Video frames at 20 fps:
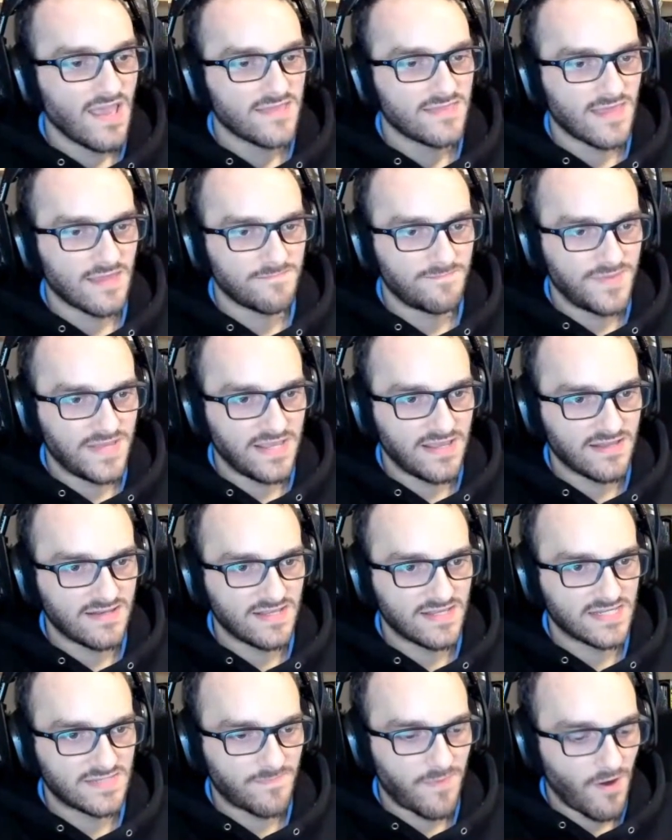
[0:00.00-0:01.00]
Then B and
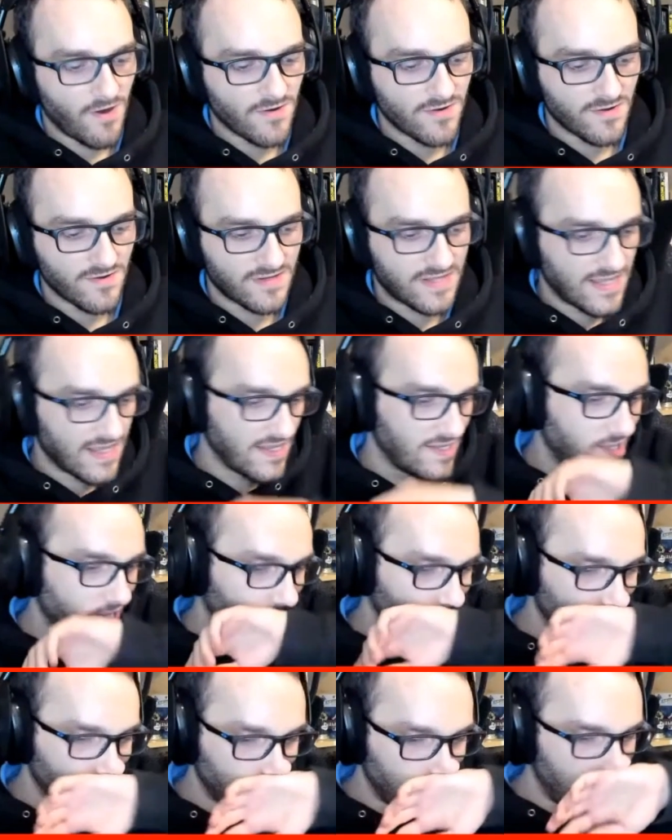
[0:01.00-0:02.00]
his partner get
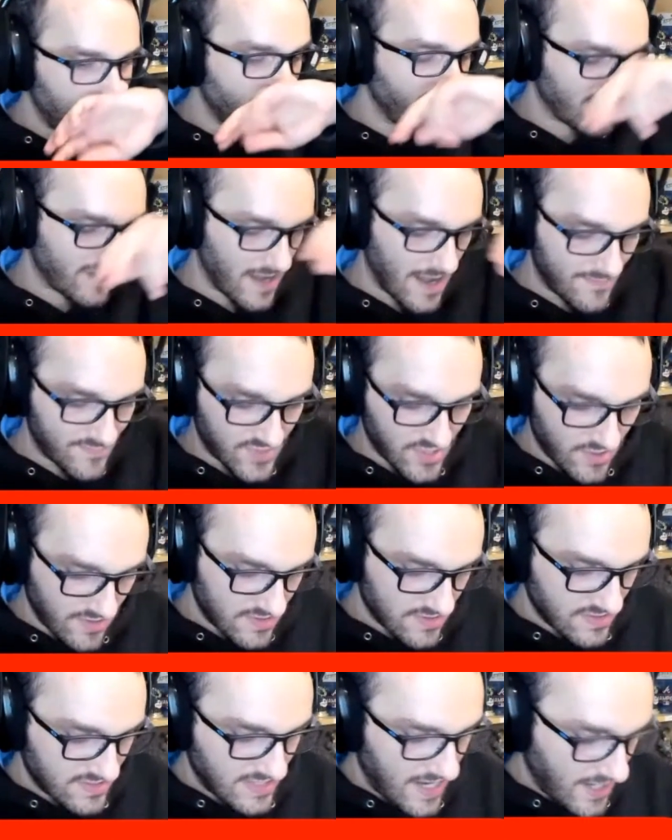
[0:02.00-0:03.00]
into a helicopter
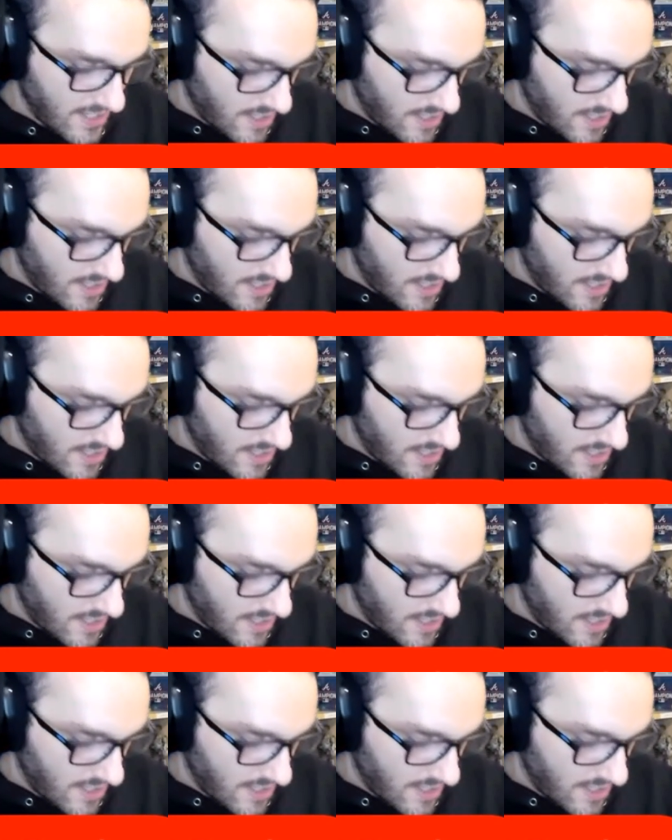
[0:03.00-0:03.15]
and take